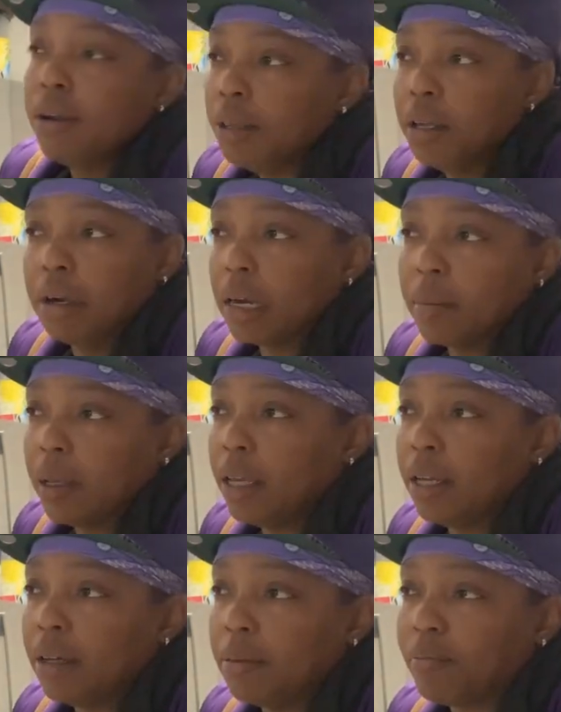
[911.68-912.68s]
You know what I
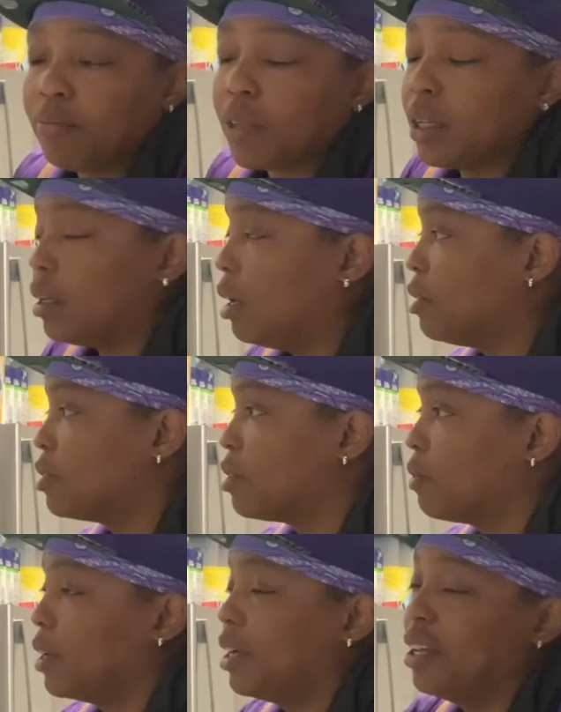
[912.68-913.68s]
mean? Long
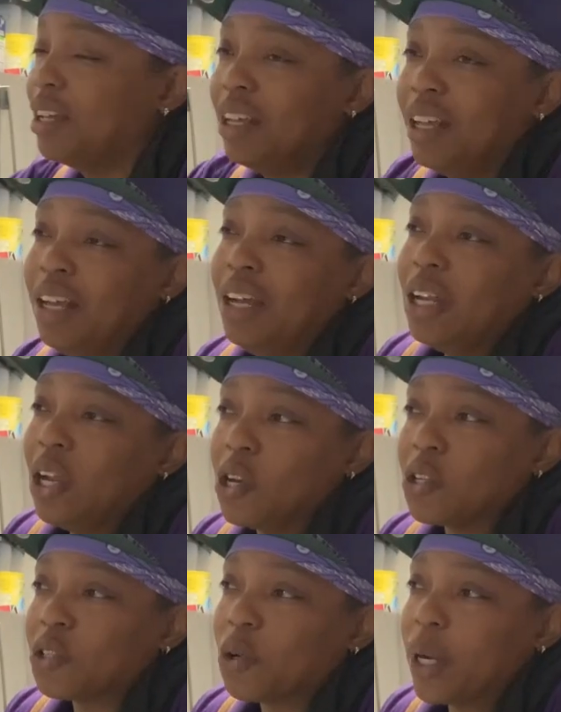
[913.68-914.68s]
story,
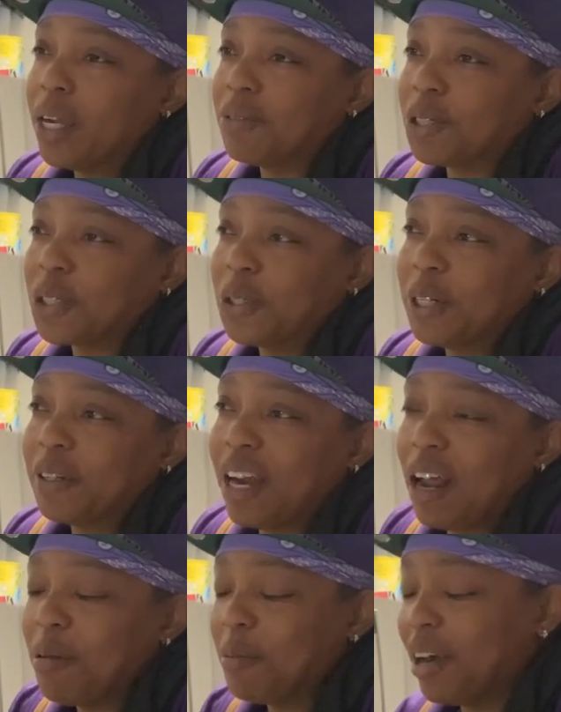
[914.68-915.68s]
long story over short, right?
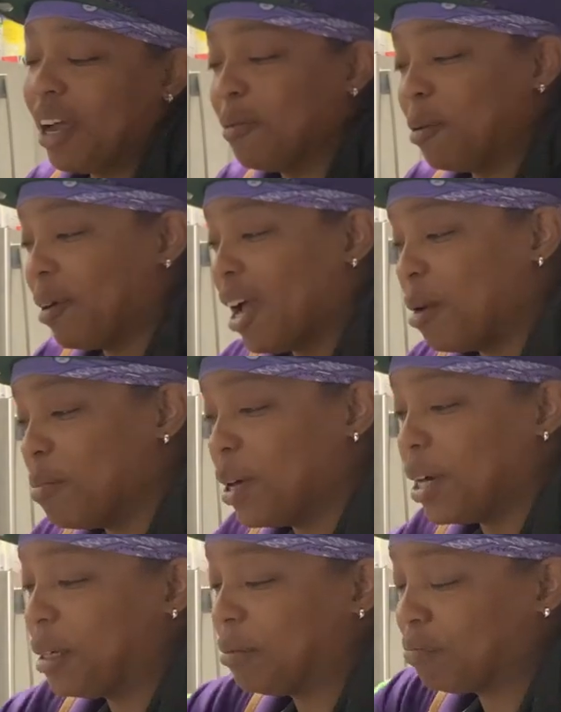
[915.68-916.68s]
I remember I had a
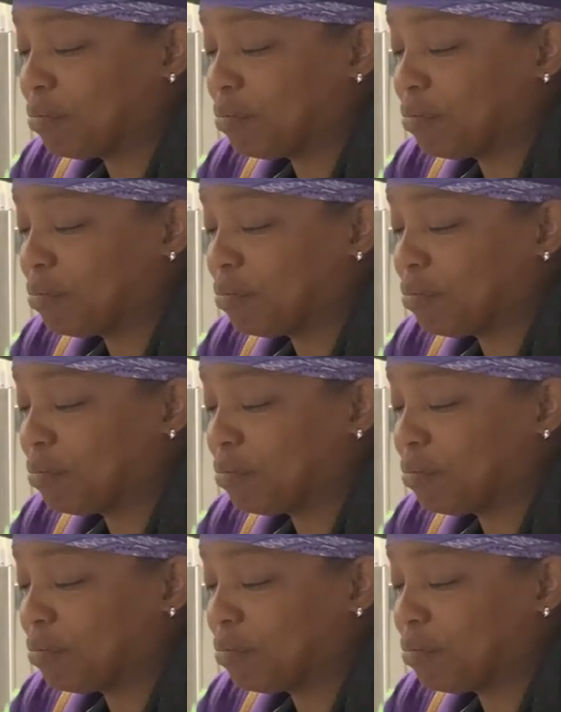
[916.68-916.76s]
buddy.